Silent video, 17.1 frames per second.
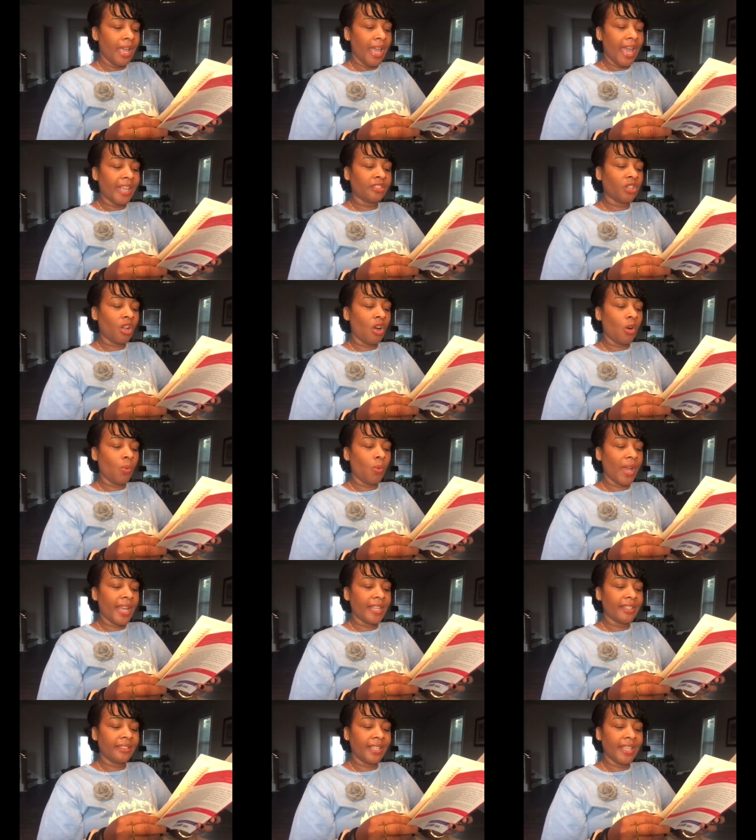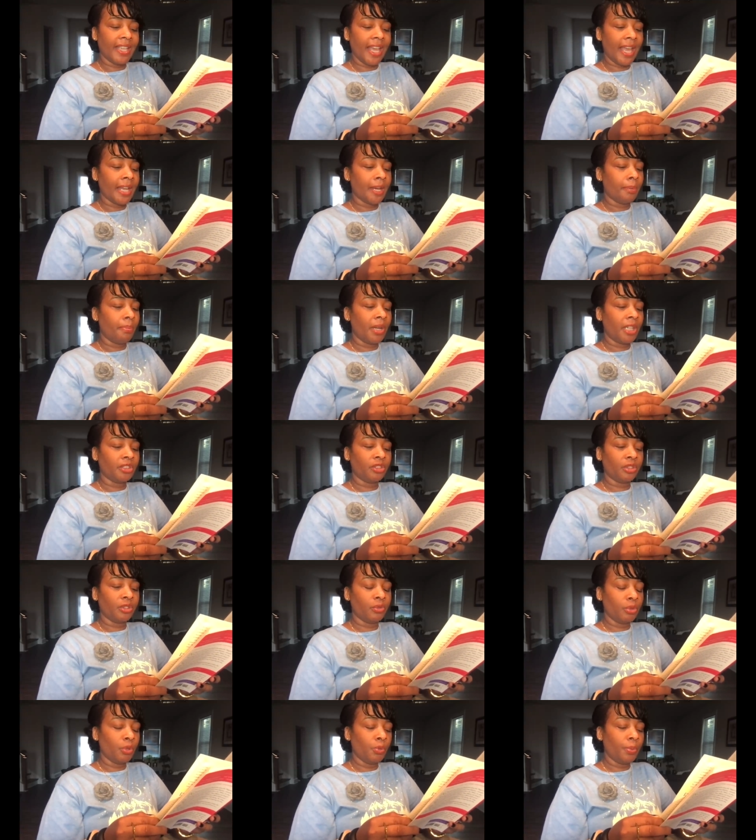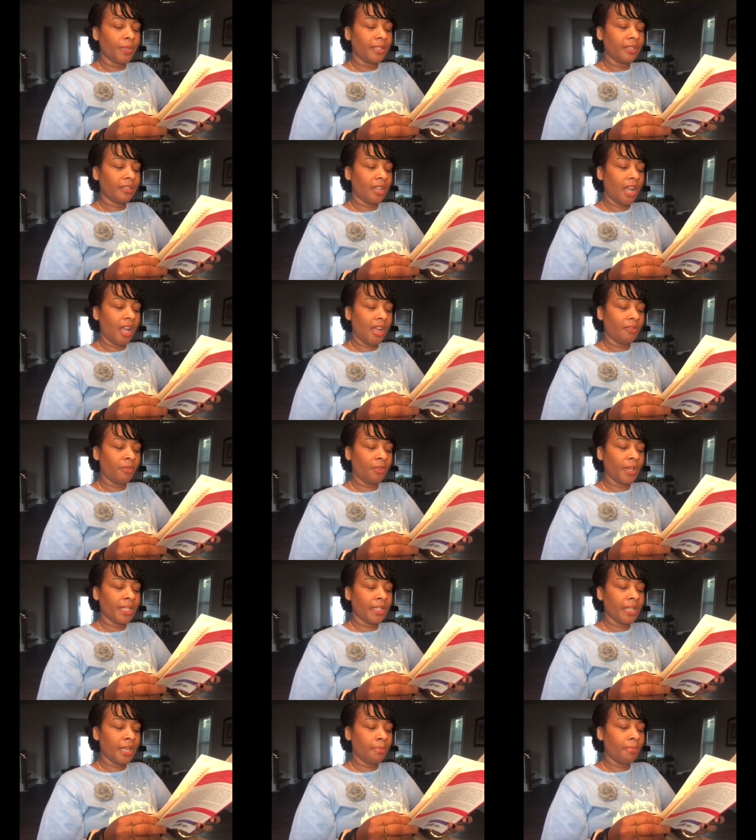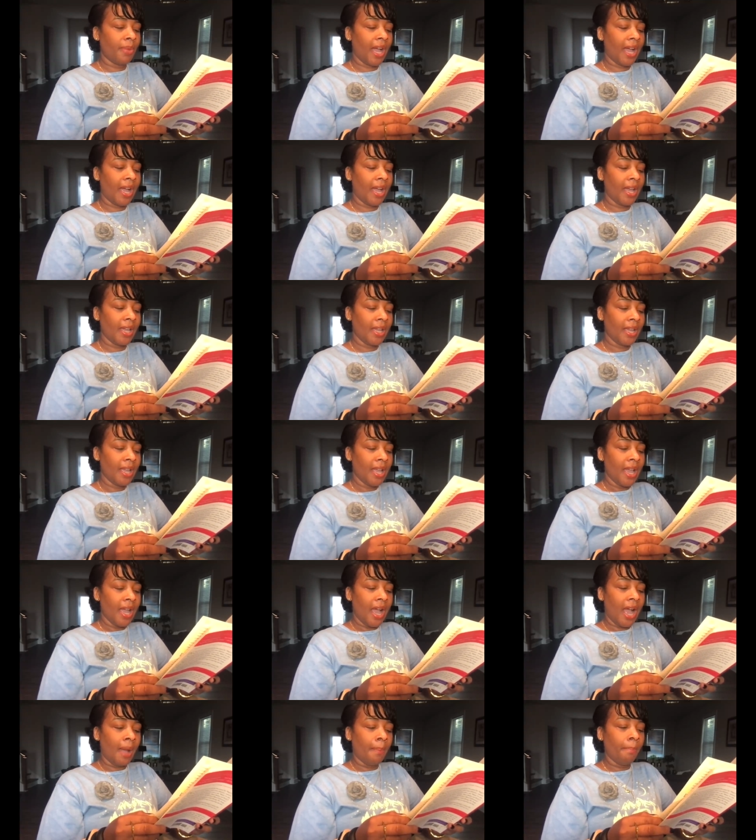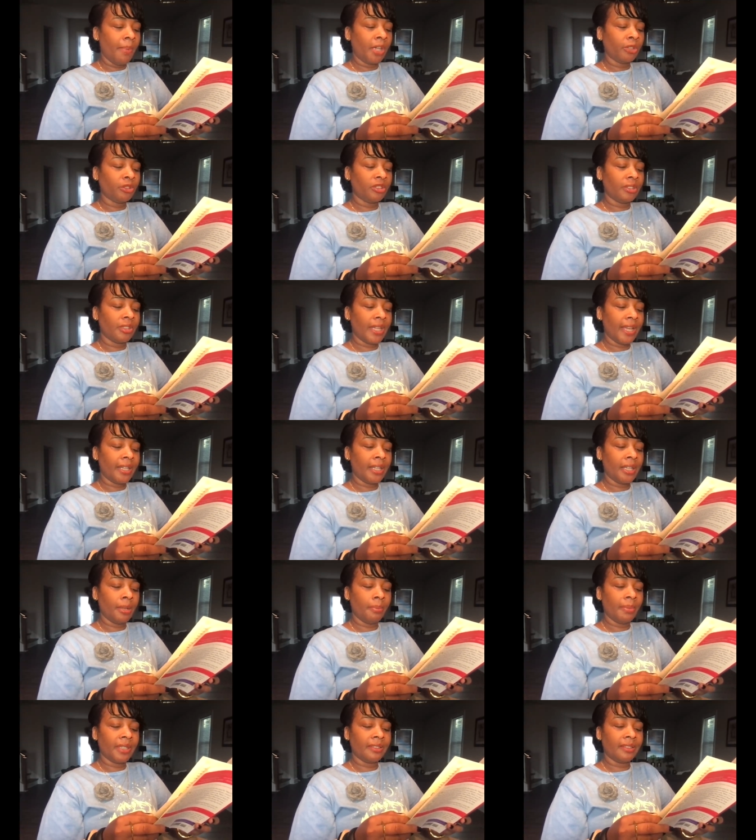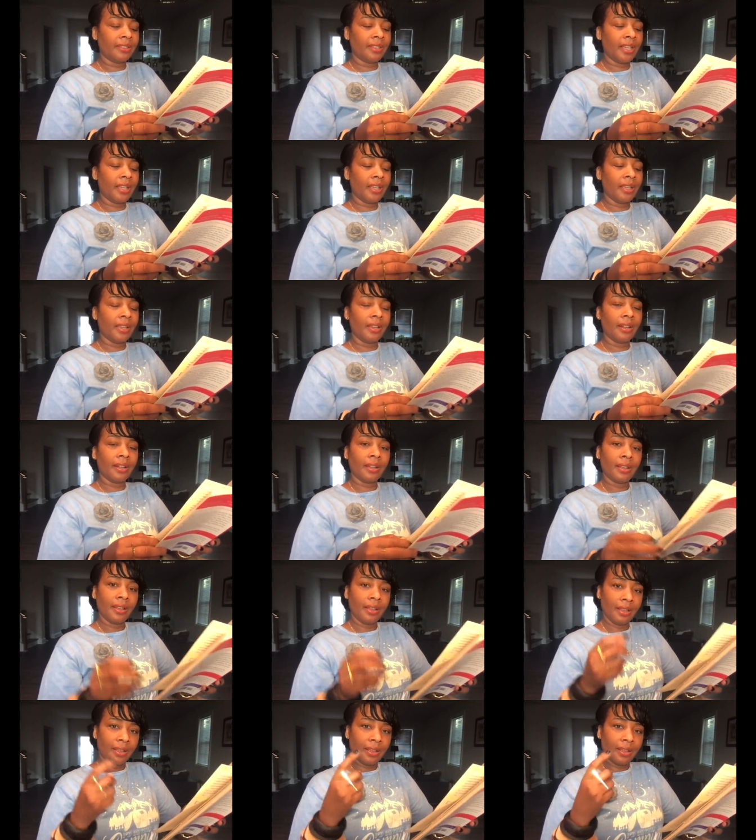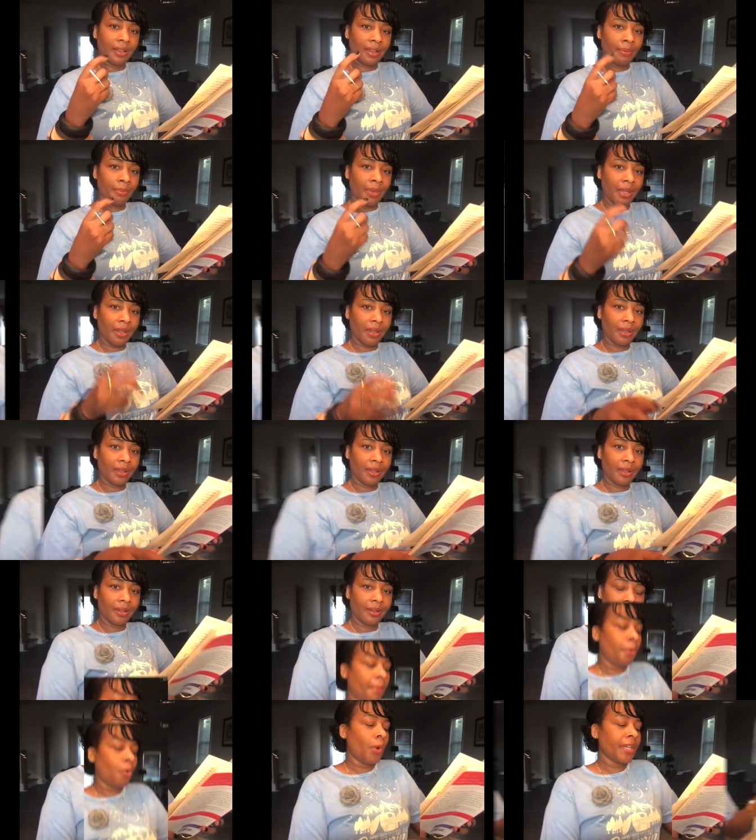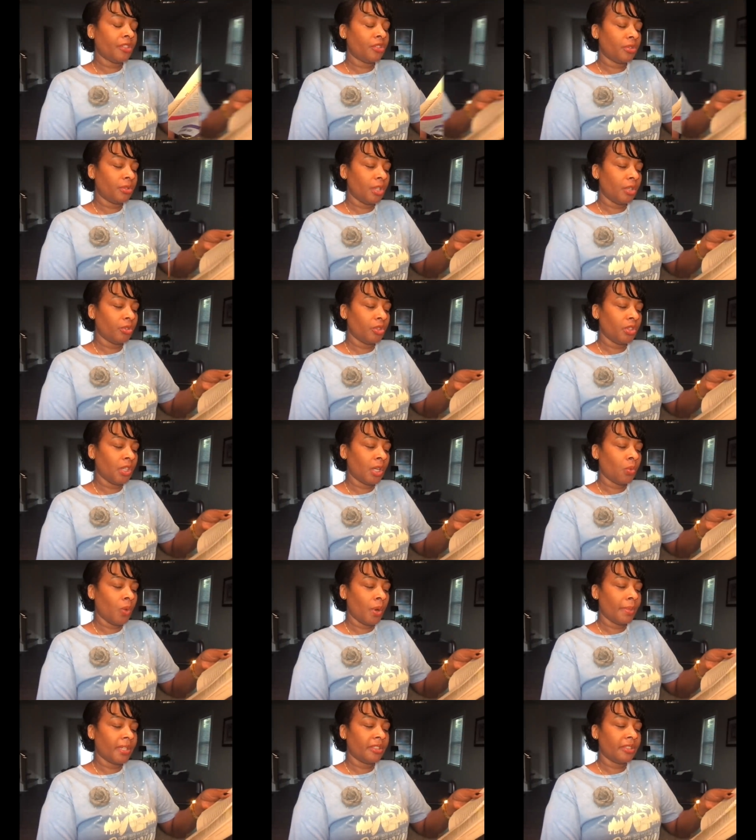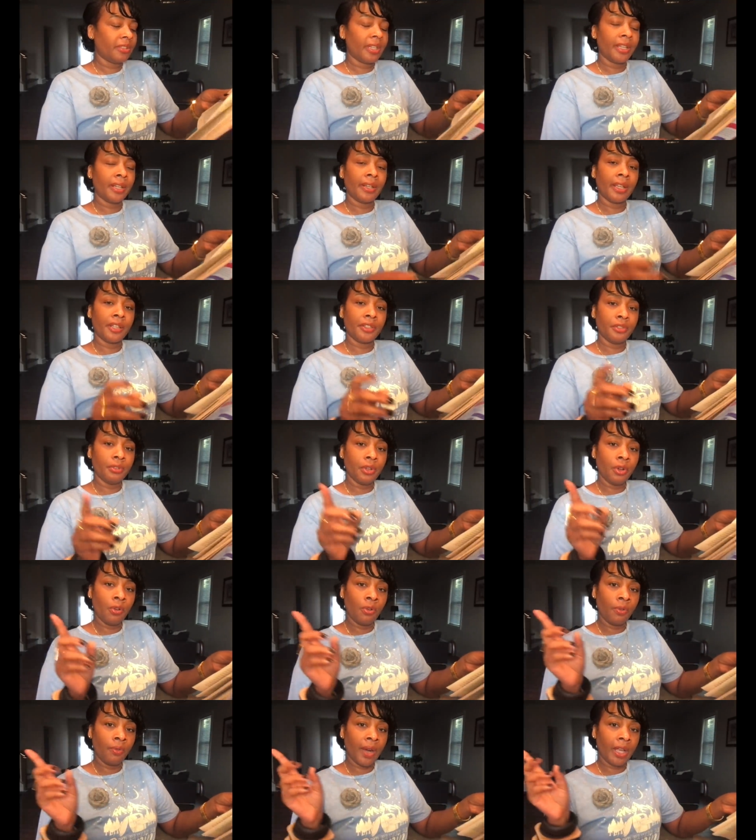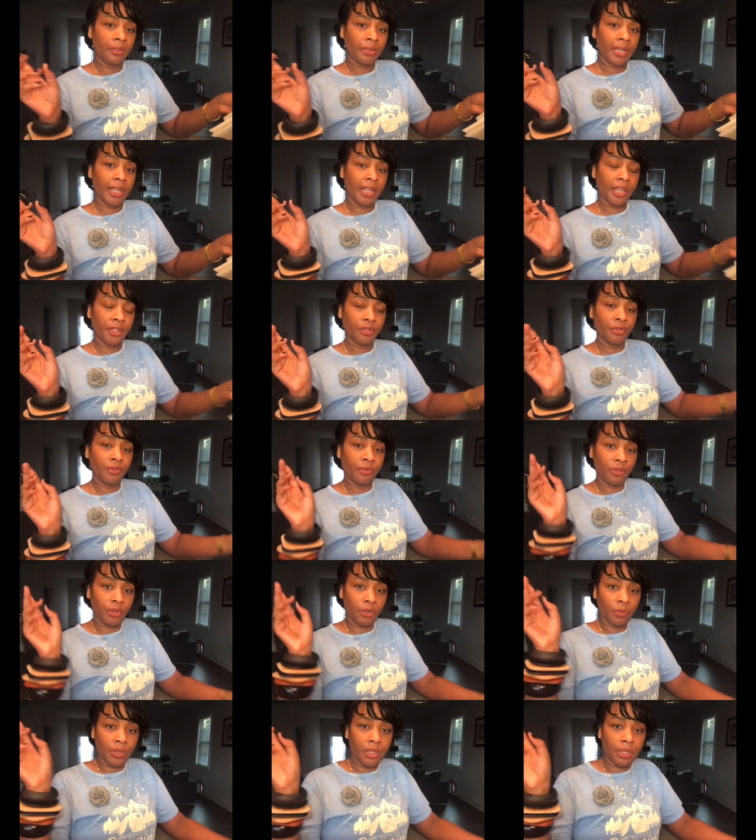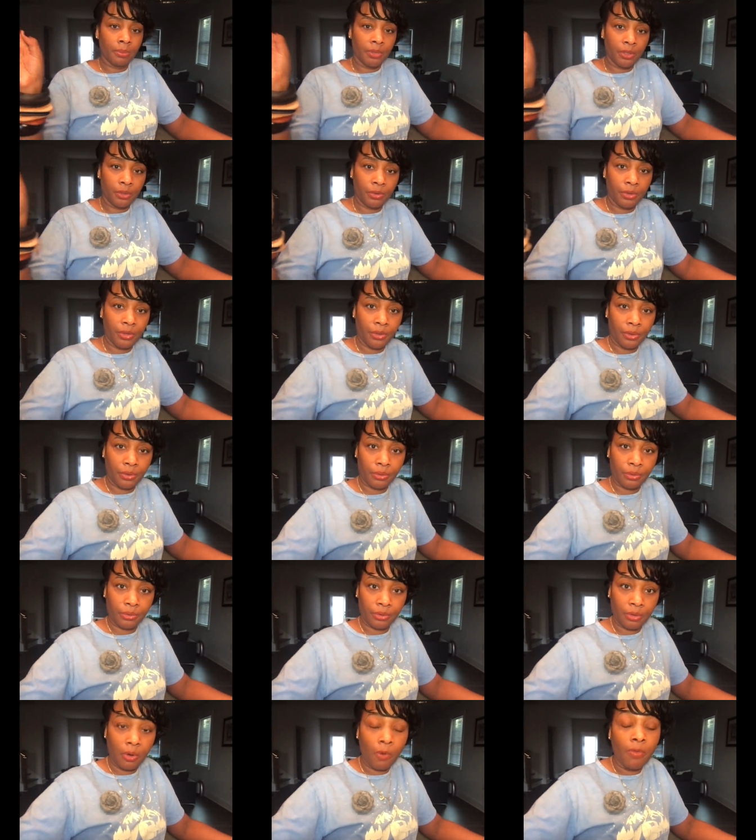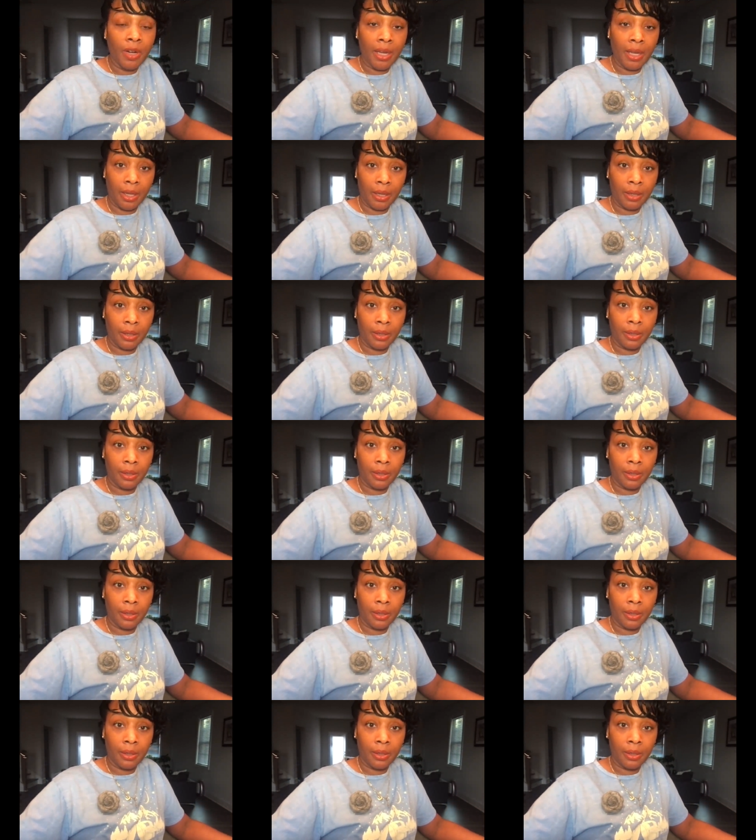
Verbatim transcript: As always, he had a bunch of groupies hovering nearby. I motioned at him and said, Come here. I pointed to those young women and said, Now you go around there and you flirt with them little girls over there.